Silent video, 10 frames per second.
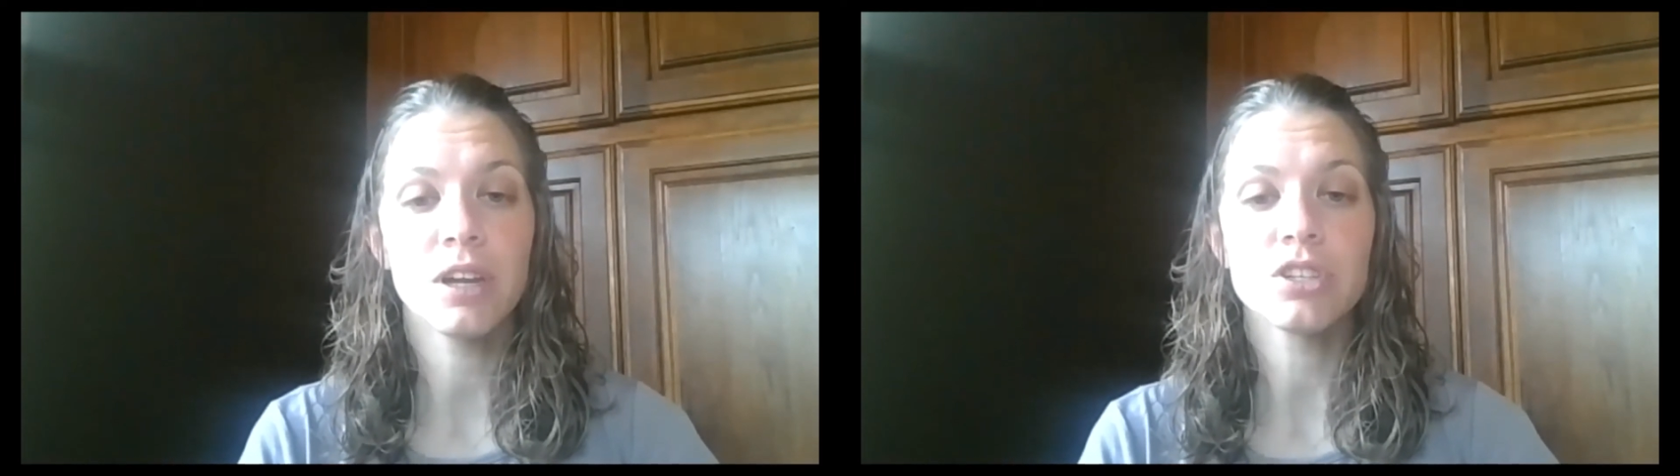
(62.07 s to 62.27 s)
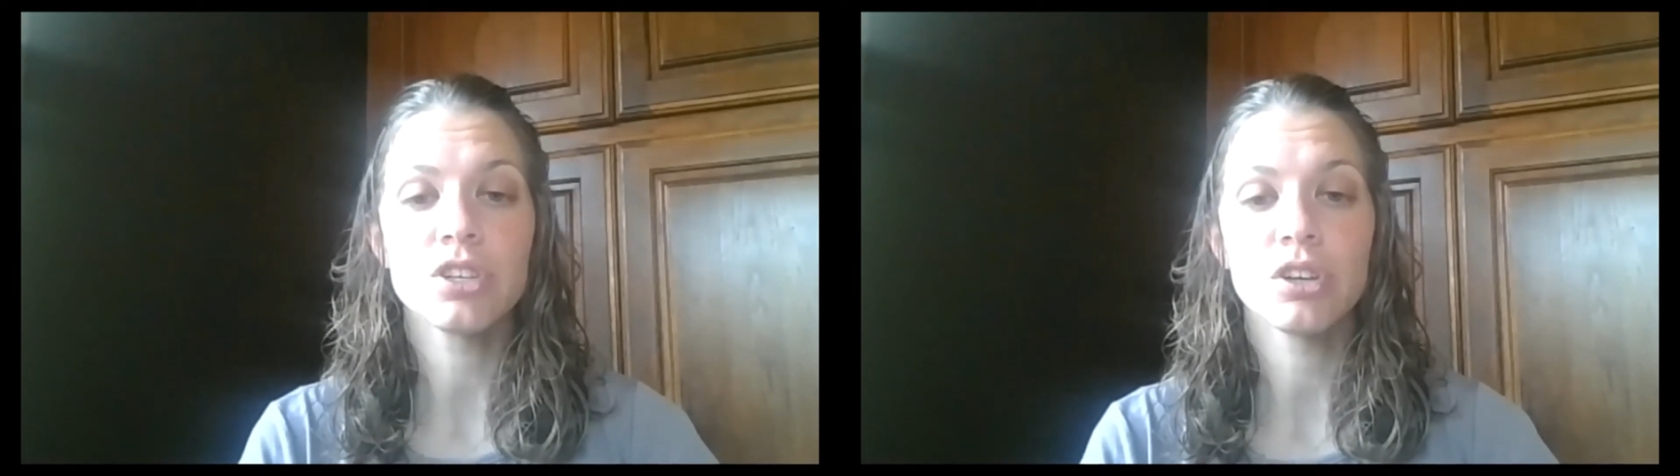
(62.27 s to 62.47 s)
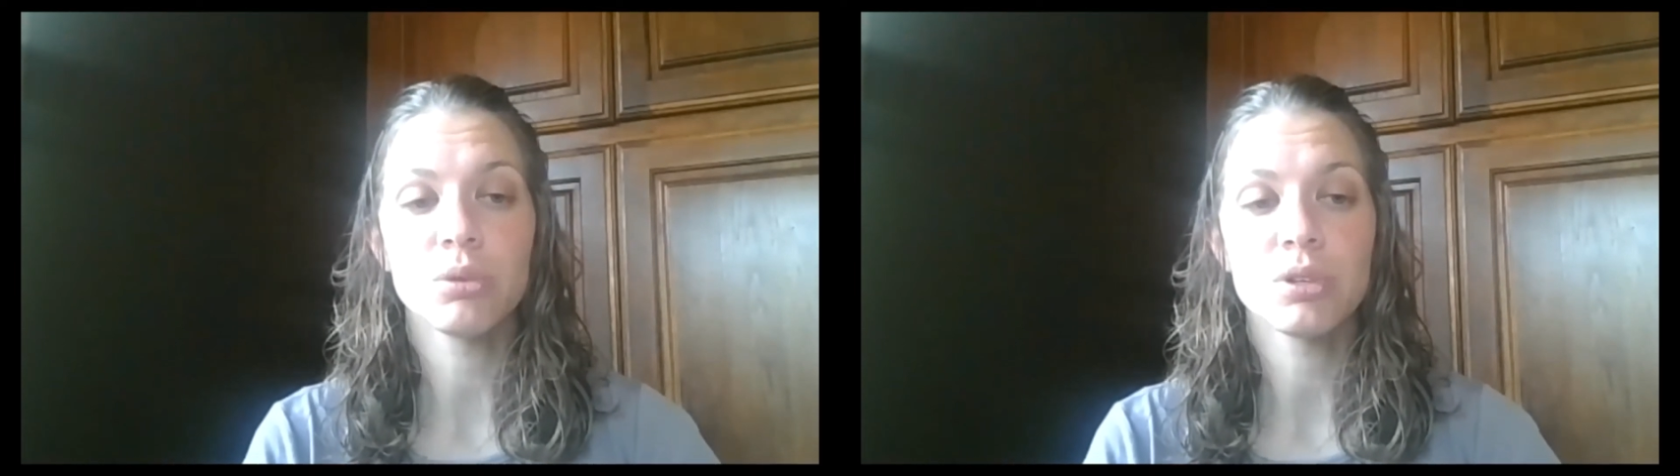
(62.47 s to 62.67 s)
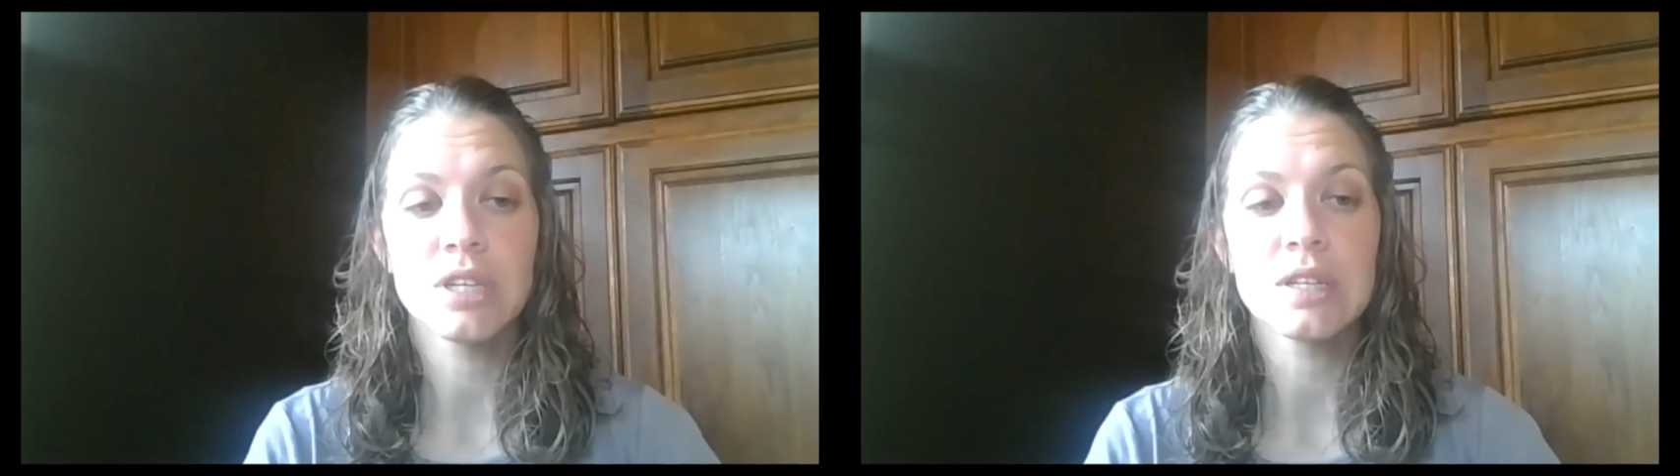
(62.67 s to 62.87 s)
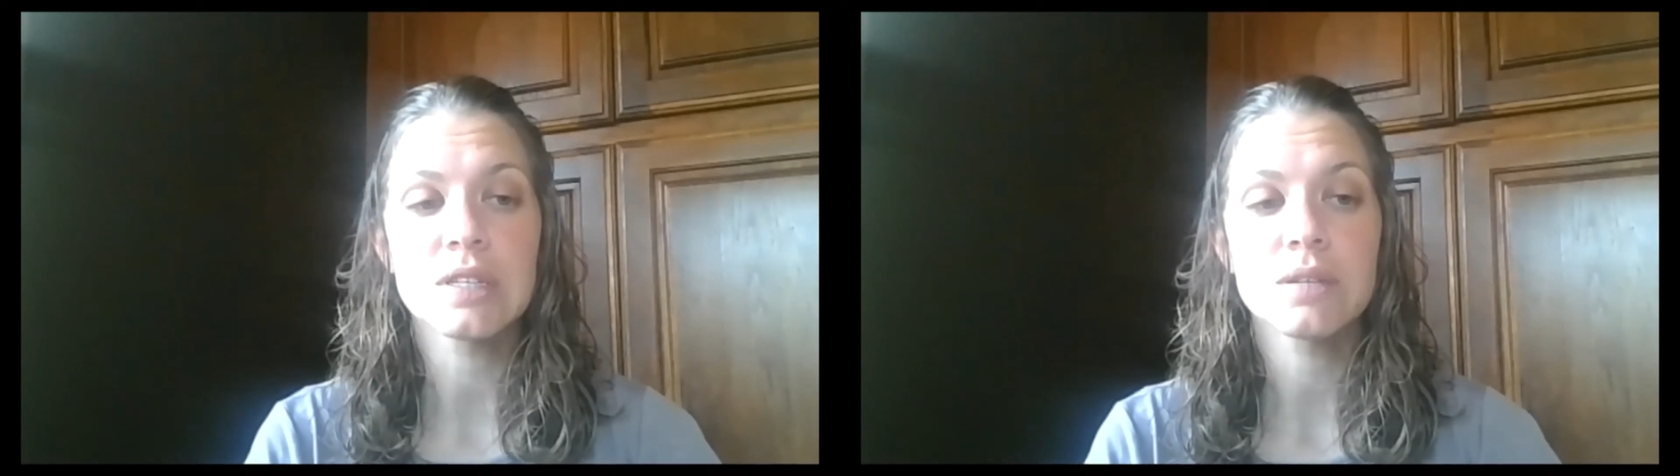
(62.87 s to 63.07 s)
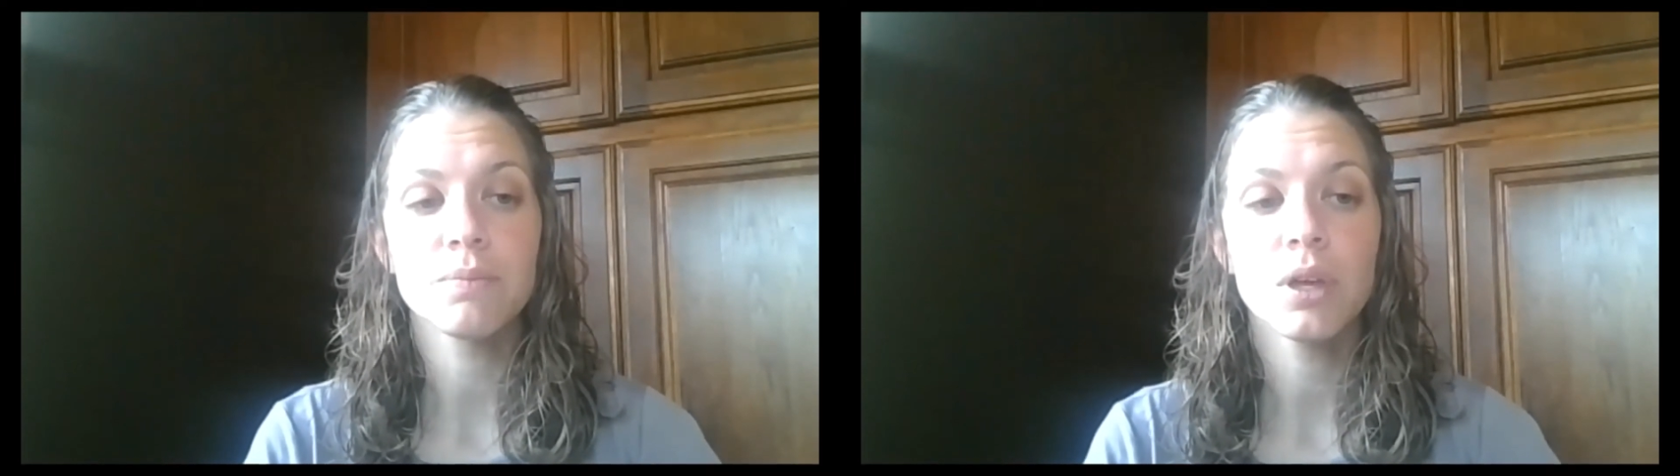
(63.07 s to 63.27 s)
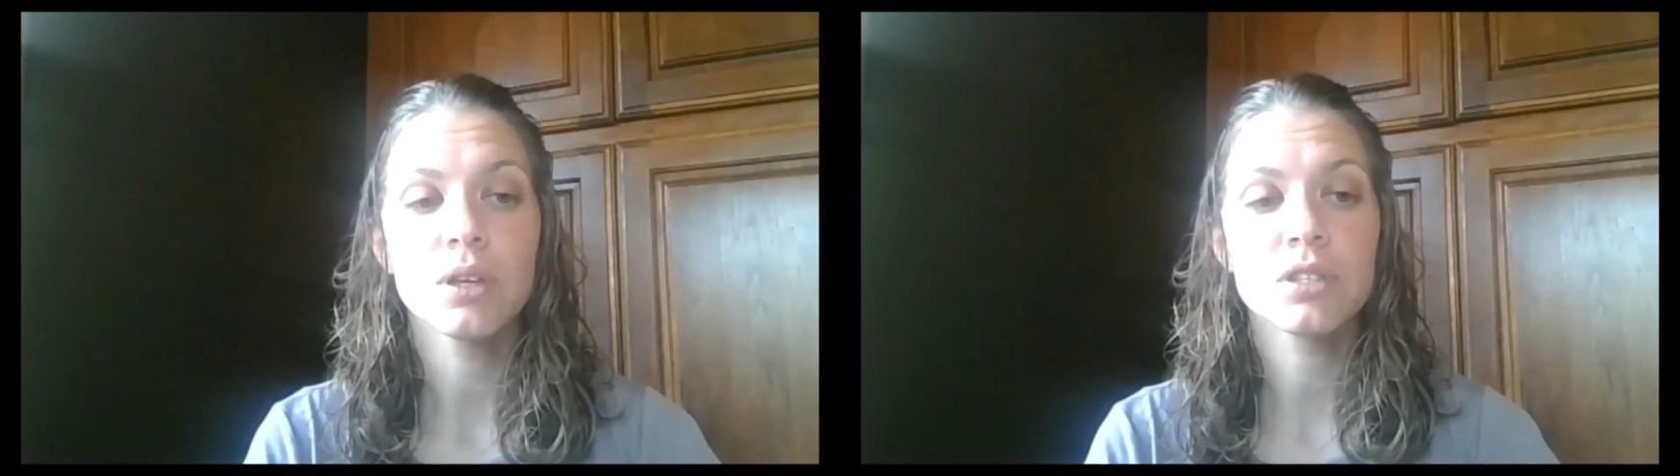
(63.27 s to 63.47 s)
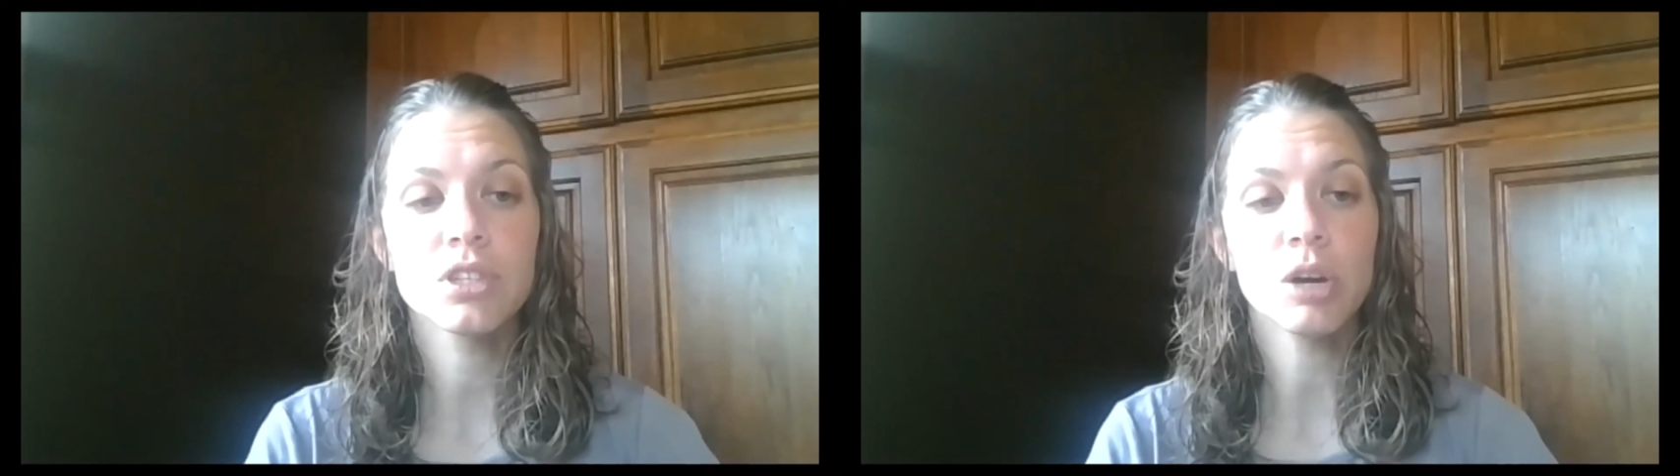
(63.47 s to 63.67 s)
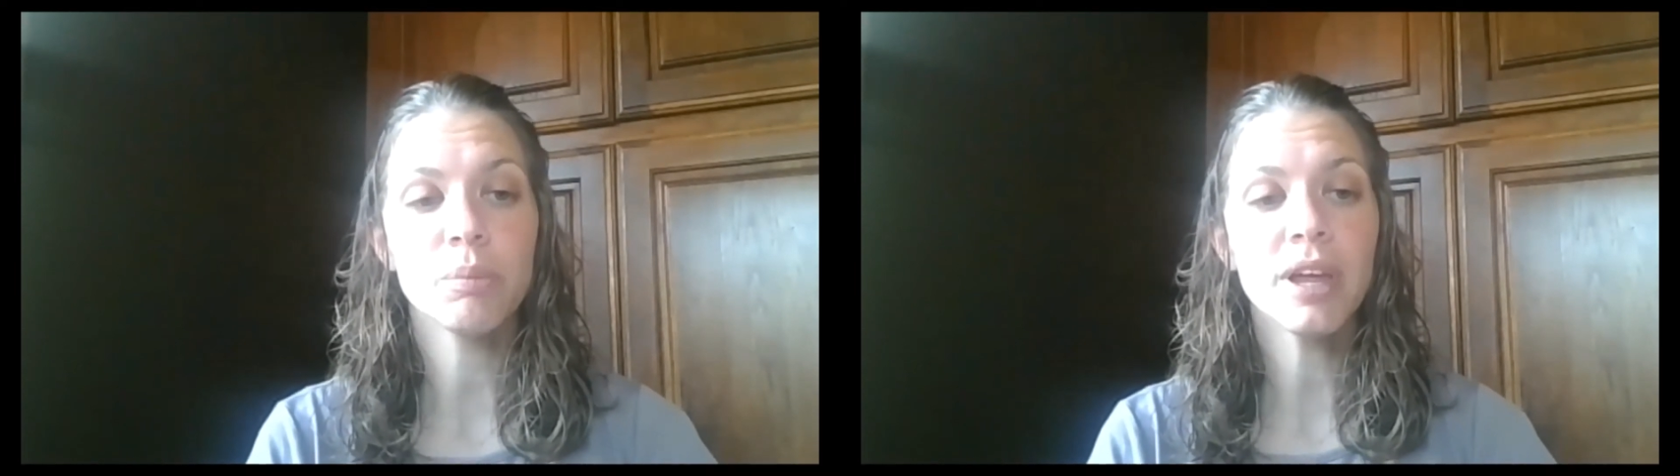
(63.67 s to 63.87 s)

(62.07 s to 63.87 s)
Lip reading: into your routines. Start by